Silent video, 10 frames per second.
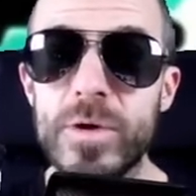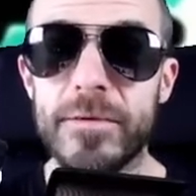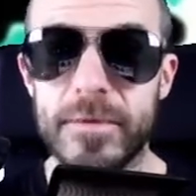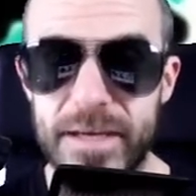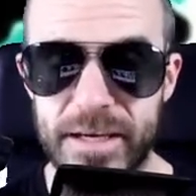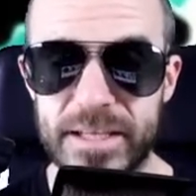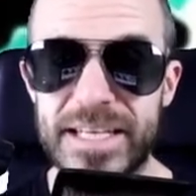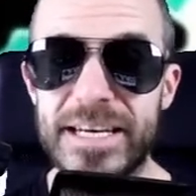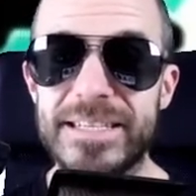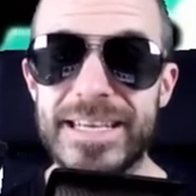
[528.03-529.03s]
things
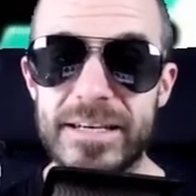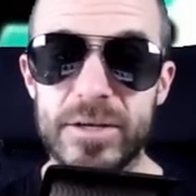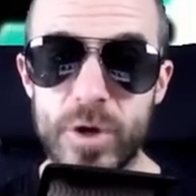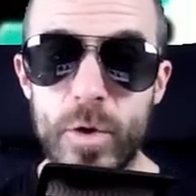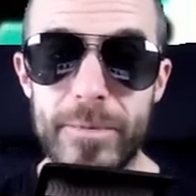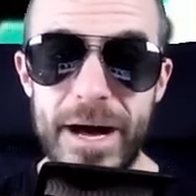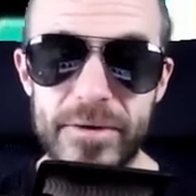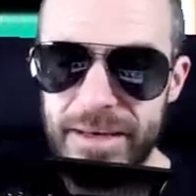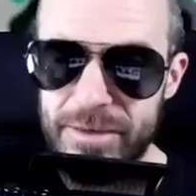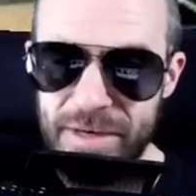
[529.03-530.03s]
that it didn't know
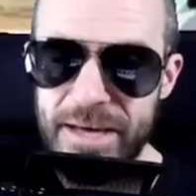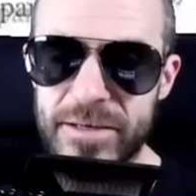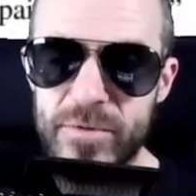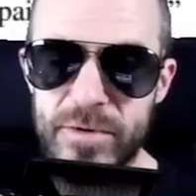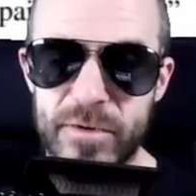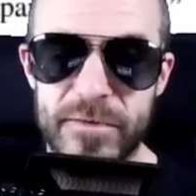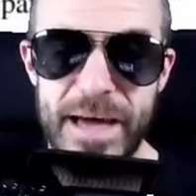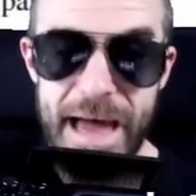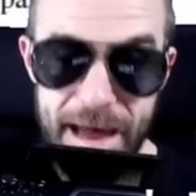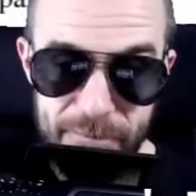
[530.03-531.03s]
about. You can't do it with
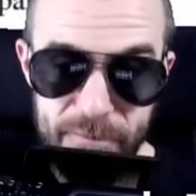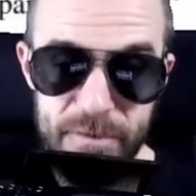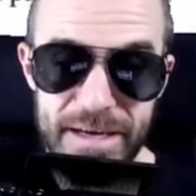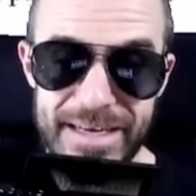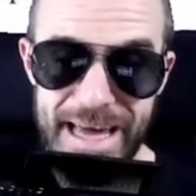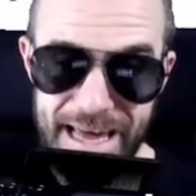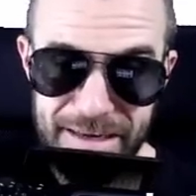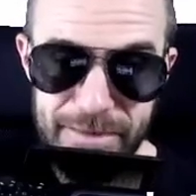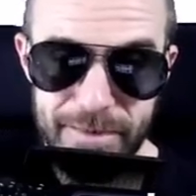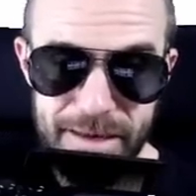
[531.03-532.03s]
every and
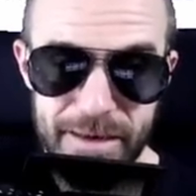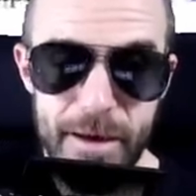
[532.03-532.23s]
anything,